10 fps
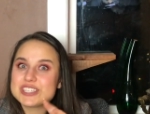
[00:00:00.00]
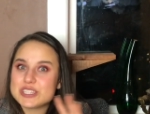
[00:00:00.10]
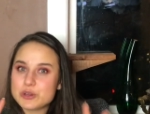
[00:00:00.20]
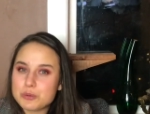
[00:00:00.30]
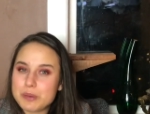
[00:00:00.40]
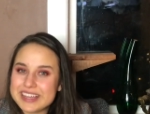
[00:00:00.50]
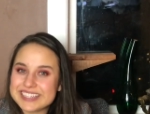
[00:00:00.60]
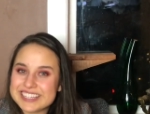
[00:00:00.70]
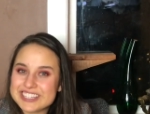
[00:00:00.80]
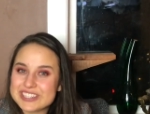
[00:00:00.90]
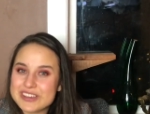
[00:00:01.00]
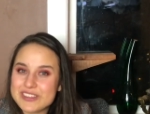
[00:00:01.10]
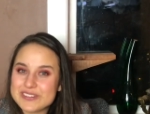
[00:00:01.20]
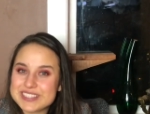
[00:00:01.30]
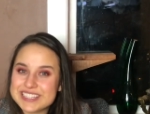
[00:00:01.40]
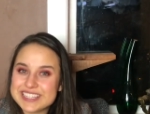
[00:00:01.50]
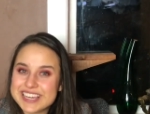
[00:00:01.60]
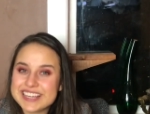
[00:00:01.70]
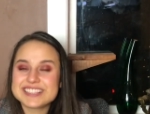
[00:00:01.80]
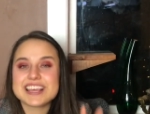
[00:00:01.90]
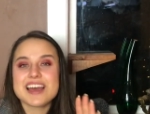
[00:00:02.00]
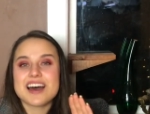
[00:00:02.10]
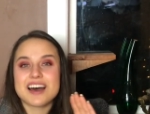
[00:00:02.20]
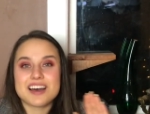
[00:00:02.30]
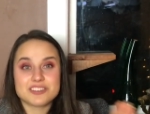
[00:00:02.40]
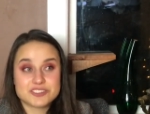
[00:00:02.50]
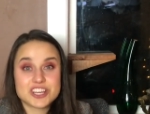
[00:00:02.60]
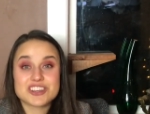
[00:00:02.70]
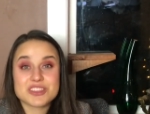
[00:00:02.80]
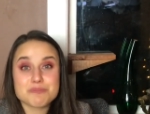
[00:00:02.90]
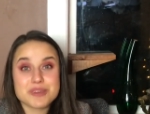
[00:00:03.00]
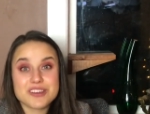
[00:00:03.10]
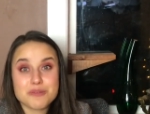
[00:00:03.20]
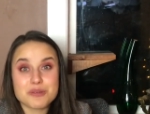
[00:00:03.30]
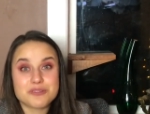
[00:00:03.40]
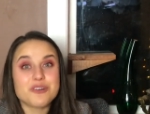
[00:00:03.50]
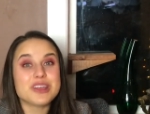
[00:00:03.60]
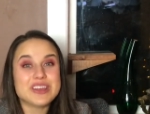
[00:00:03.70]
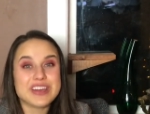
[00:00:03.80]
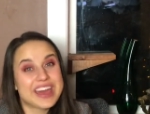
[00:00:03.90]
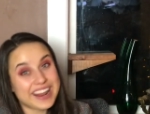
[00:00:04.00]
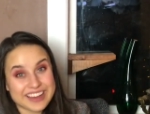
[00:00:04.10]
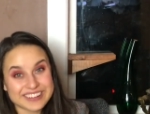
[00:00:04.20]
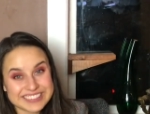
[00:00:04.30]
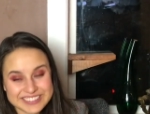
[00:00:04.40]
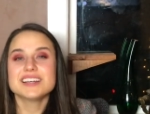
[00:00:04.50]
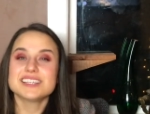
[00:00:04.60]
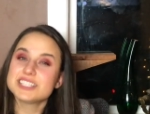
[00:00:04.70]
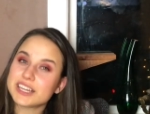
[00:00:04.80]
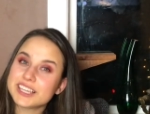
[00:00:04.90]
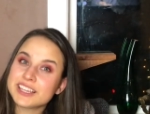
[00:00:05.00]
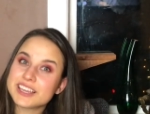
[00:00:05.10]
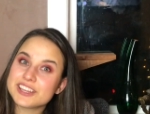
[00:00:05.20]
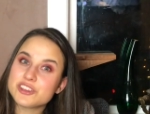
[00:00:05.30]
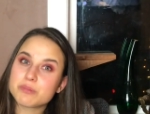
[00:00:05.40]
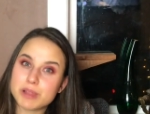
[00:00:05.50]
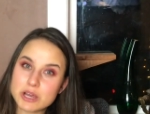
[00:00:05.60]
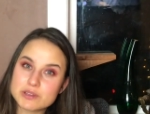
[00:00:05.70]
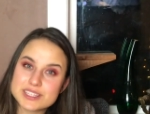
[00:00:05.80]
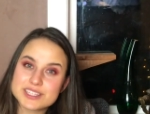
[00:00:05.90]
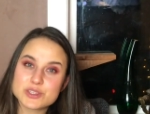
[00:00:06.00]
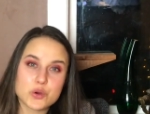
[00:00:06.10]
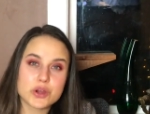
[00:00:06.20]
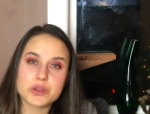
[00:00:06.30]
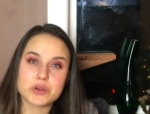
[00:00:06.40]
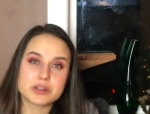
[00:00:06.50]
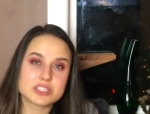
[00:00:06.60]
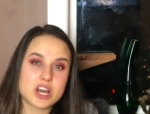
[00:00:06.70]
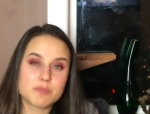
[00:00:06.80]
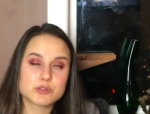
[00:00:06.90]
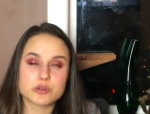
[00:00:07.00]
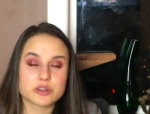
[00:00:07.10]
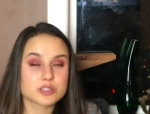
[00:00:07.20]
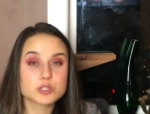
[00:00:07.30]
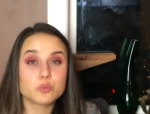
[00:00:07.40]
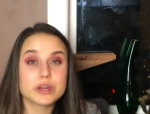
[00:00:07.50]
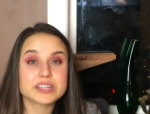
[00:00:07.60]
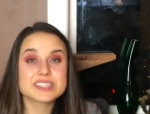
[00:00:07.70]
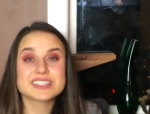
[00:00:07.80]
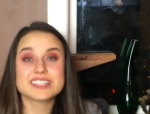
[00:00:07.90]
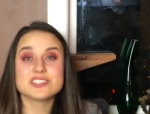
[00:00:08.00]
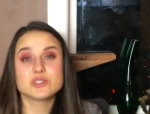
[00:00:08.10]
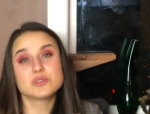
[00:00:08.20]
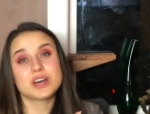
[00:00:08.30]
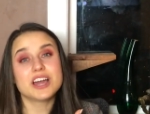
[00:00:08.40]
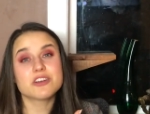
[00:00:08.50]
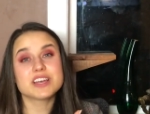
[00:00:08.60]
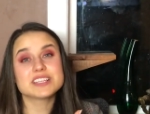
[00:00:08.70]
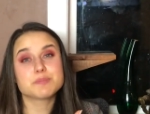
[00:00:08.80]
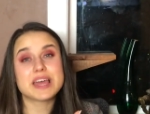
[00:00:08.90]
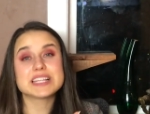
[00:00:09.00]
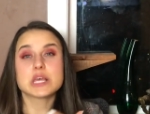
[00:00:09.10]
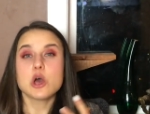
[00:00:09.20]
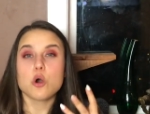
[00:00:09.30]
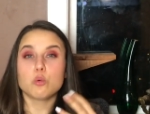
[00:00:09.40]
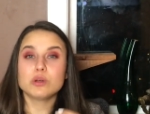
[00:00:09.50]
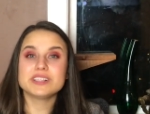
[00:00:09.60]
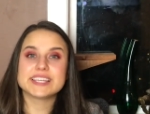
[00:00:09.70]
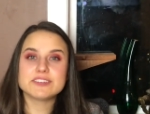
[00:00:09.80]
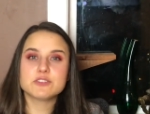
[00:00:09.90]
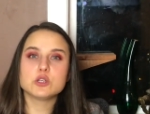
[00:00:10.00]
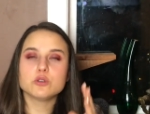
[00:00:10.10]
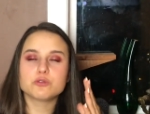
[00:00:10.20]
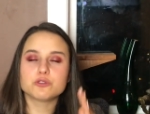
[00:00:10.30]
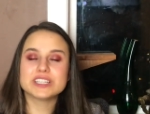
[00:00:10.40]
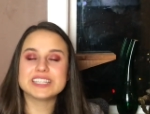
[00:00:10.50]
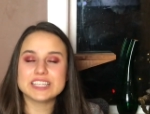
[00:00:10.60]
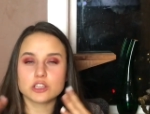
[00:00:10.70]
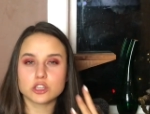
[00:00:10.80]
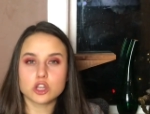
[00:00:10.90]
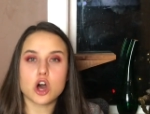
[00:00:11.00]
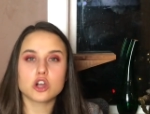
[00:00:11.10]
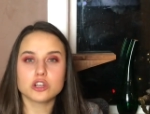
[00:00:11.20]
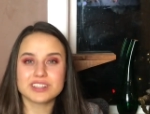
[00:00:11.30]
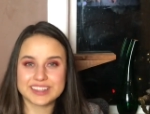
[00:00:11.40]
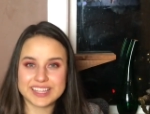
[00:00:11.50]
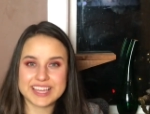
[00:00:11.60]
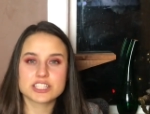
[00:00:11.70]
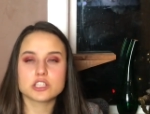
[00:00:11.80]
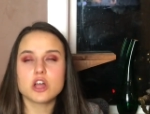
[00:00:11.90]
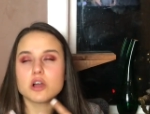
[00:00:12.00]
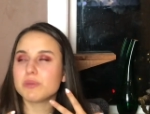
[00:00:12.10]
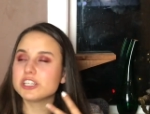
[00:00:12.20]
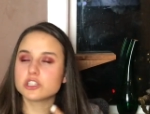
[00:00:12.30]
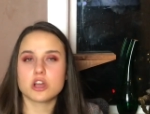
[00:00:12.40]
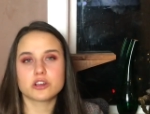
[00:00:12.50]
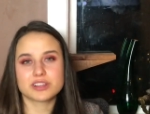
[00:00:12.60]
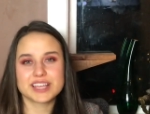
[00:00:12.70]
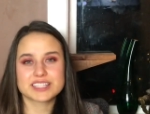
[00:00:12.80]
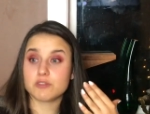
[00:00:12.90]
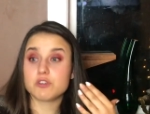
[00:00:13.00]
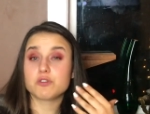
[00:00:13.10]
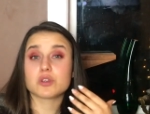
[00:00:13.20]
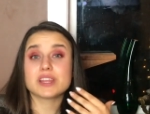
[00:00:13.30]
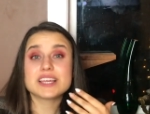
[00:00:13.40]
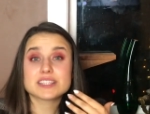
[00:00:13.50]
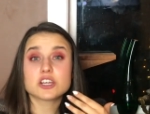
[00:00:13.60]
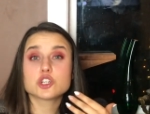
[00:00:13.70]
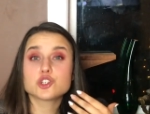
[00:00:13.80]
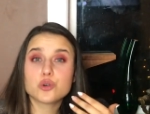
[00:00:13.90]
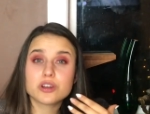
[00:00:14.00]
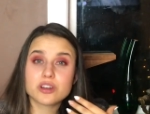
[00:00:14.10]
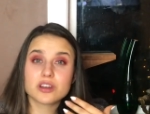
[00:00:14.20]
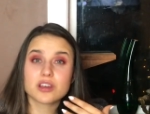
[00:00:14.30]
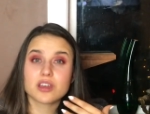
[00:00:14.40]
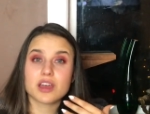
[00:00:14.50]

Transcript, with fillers: to pay attention to those details. Check the mirror before you head out. Tucking in your blouses or your tops or your sweaters into the high-rise pants will give you really long legs, much longer legs. If your legs are shorter